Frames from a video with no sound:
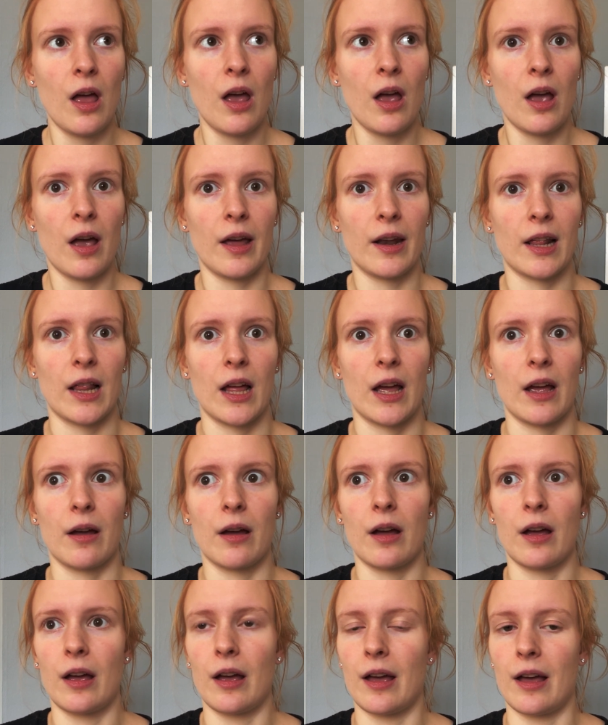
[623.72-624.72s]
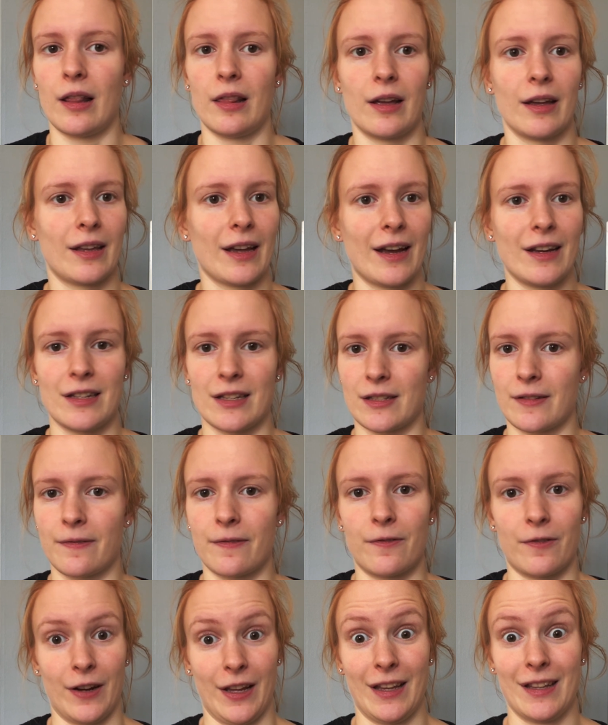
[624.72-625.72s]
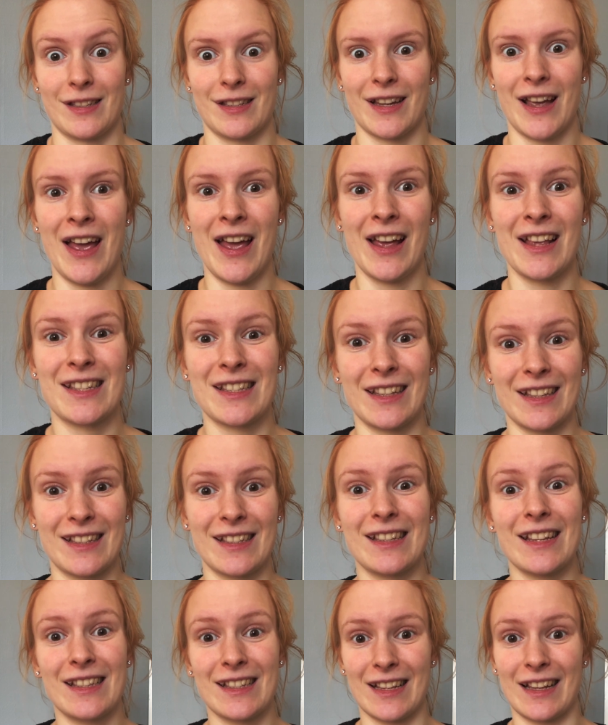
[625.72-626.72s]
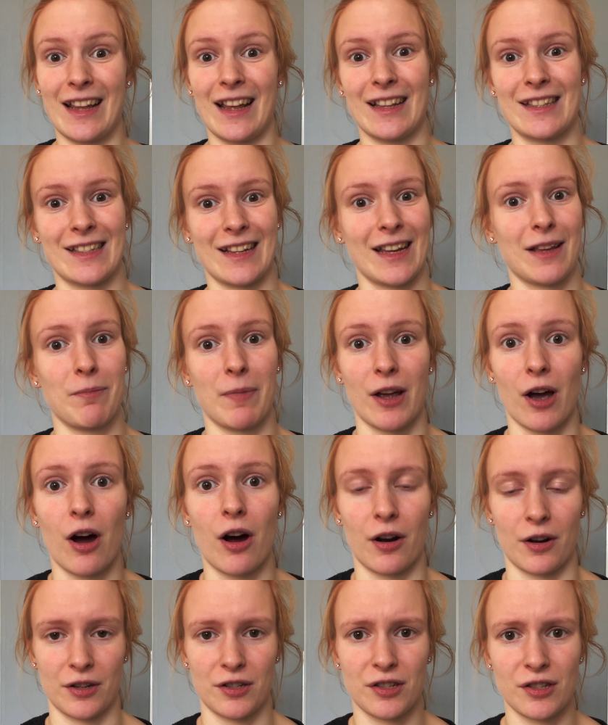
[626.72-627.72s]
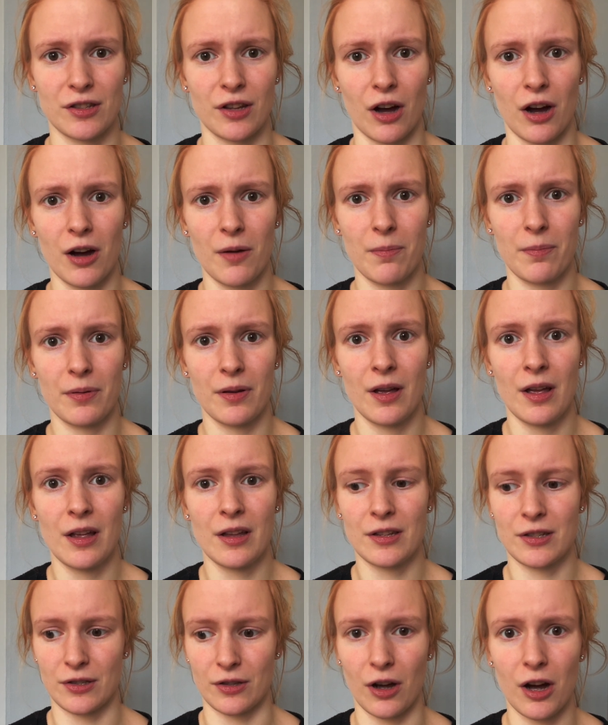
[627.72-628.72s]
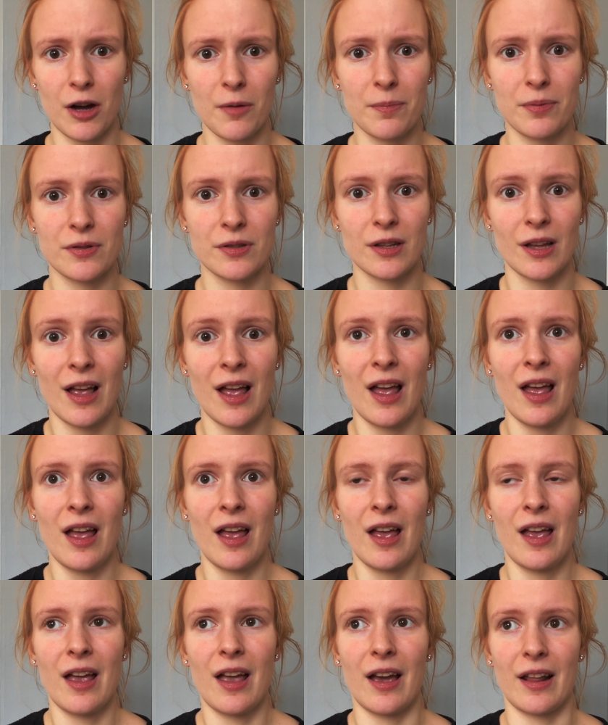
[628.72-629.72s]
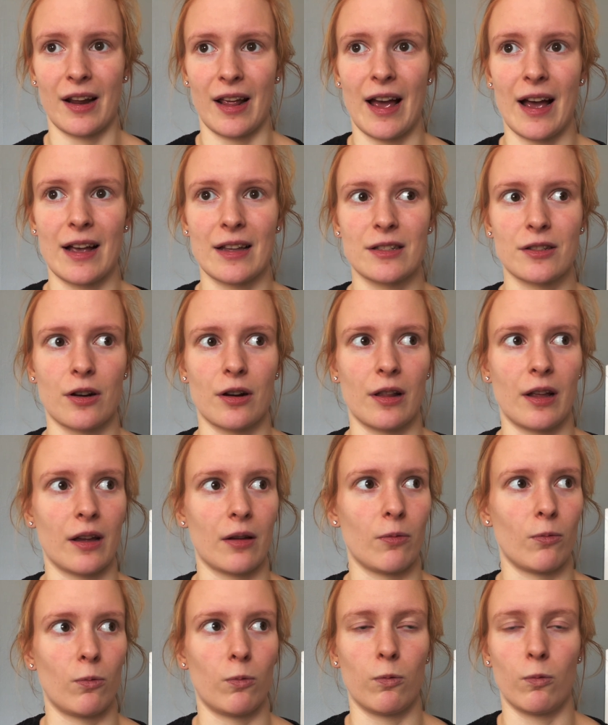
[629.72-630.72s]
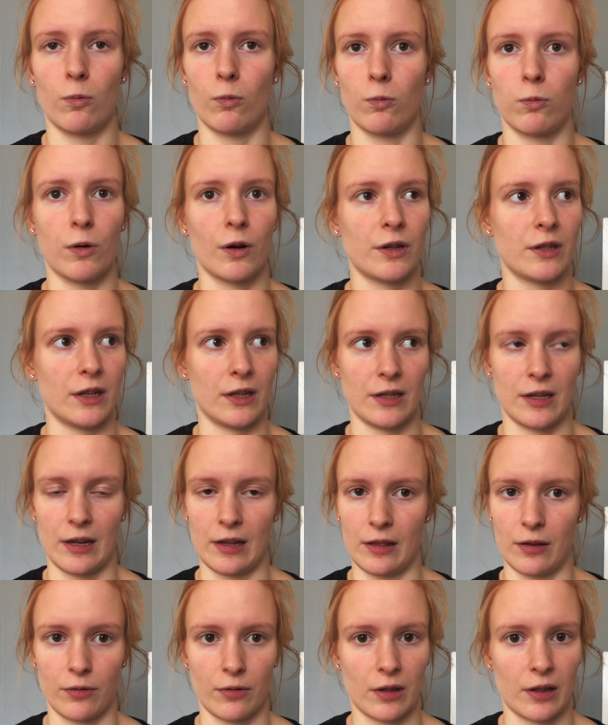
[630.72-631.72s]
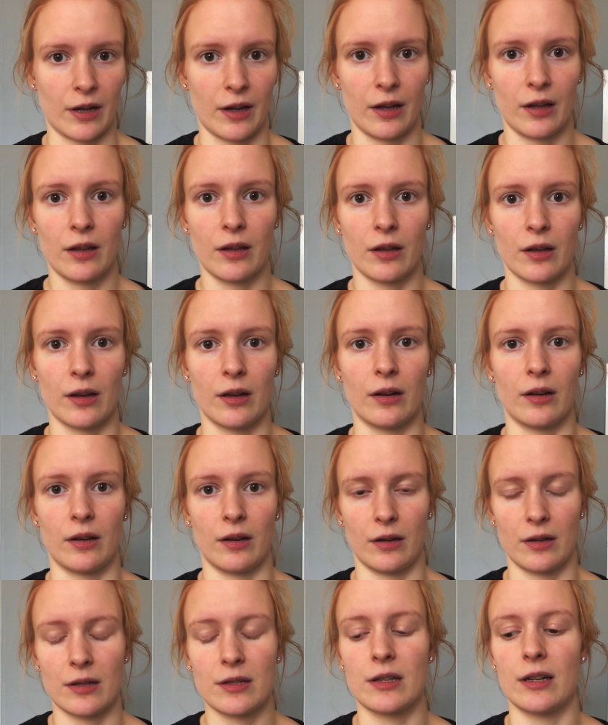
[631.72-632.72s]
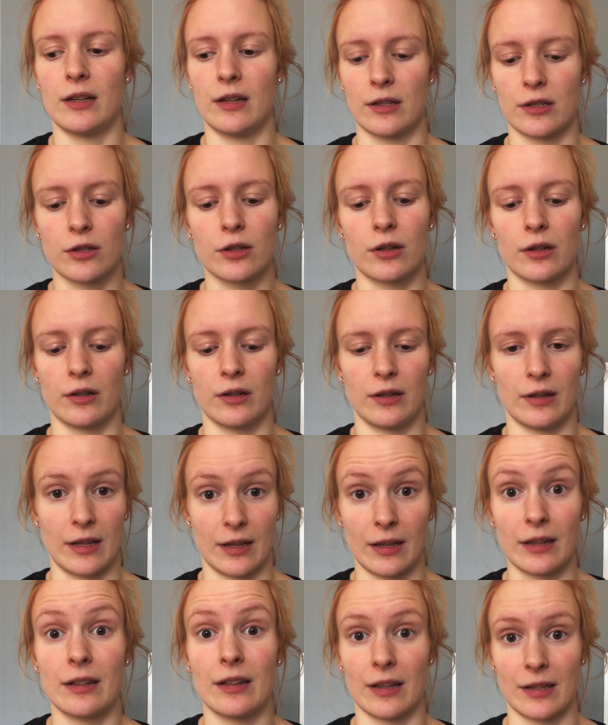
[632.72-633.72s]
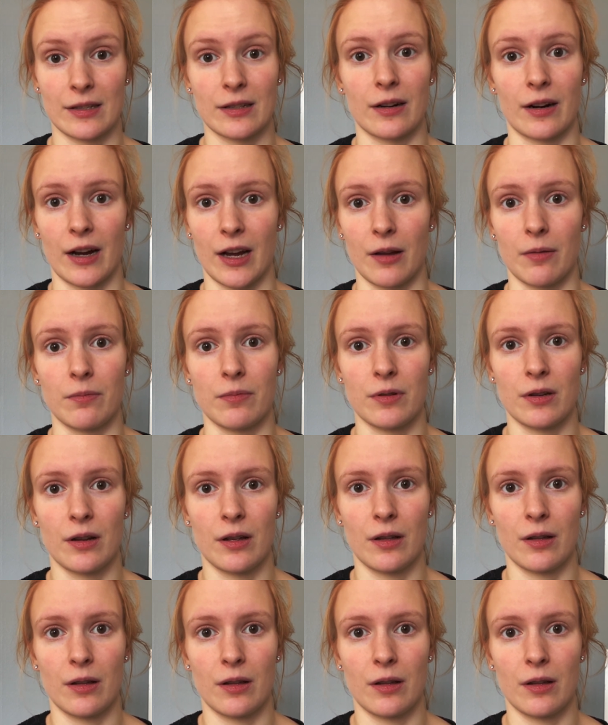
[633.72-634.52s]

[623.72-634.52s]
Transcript: And I just freeze. it's like my heart stops. And I ask her like, what did he look like? And she described